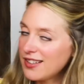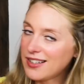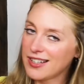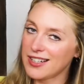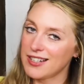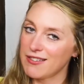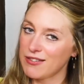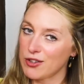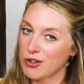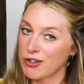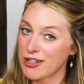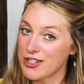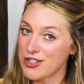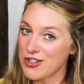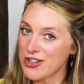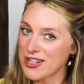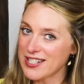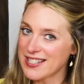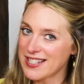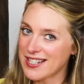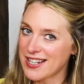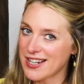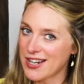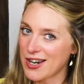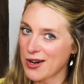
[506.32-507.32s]
And if you're
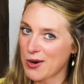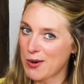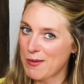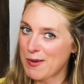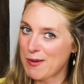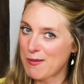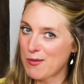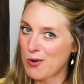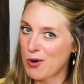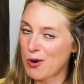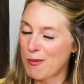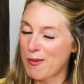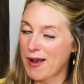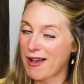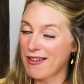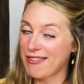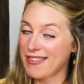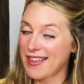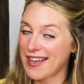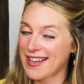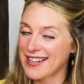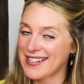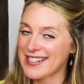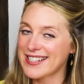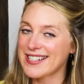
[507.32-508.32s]
interested to know a bit more about
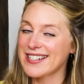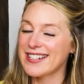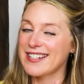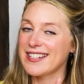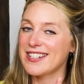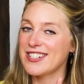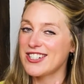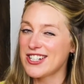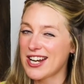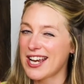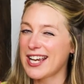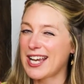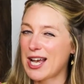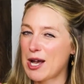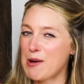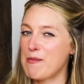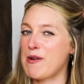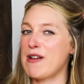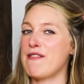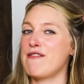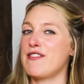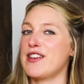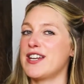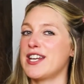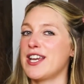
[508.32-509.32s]
that, check out
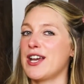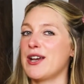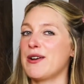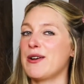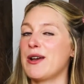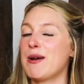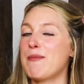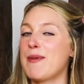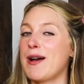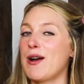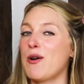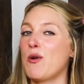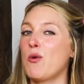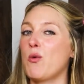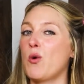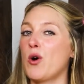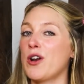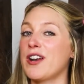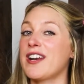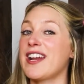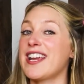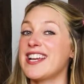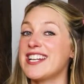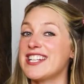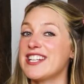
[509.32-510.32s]
my video about
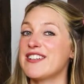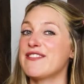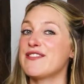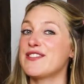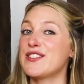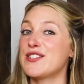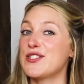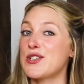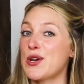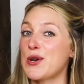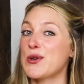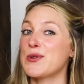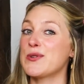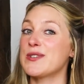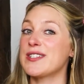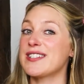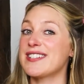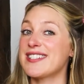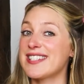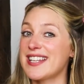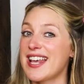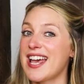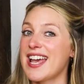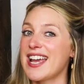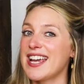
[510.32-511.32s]
what natives don't
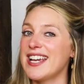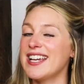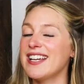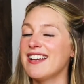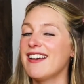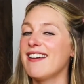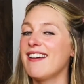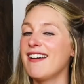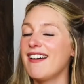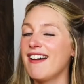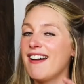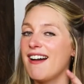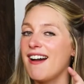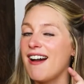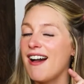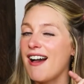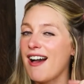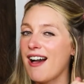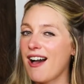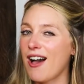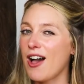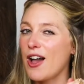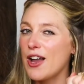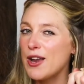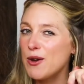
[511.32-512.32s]
say.
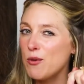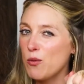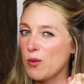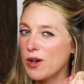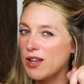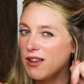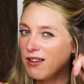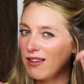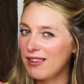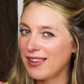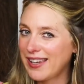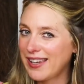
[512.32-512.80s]
I will